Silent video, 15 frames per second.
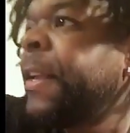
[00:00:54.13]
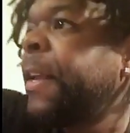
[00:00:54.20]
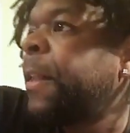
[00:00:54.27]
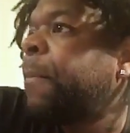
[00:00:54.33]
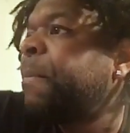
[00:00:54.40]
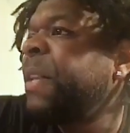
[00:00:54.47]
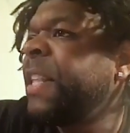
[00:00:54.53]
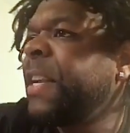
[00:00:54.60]
neck.
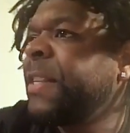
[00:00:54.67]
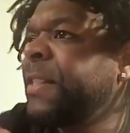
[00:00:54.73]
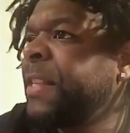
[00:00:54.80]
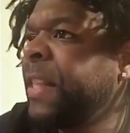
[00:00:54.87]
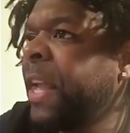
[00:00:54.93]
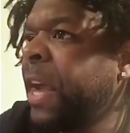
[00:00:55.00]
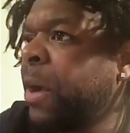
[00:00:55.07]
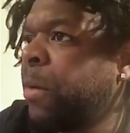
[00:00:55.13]
Get up.
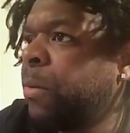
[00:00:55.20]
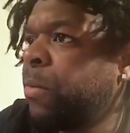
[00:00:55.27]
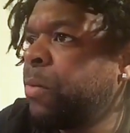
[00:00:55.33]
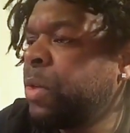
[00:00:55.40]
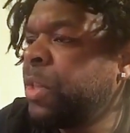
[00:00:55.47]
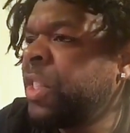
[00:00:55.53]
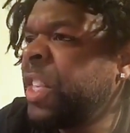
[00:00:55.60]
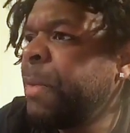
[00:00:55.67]
I think
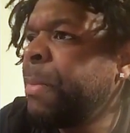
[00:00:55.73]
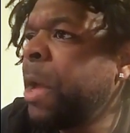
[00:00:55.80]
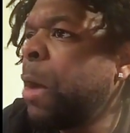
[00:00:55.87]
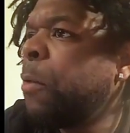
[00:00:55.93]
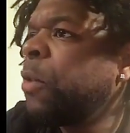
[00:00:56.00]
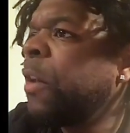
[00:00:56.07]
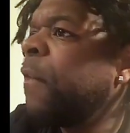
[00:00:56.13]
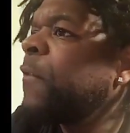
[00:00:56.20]
my eye
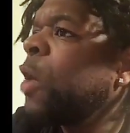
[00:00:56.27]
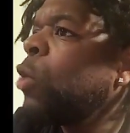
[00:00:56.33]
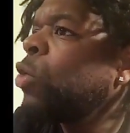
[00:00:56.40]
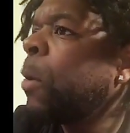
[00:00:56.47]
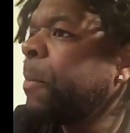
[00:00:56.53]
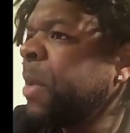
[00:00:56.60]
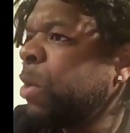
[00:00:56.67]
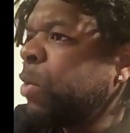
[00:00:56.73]
fell out on that
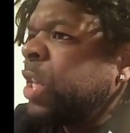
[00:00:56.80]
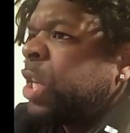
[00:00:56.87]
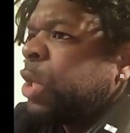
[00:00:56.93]
one.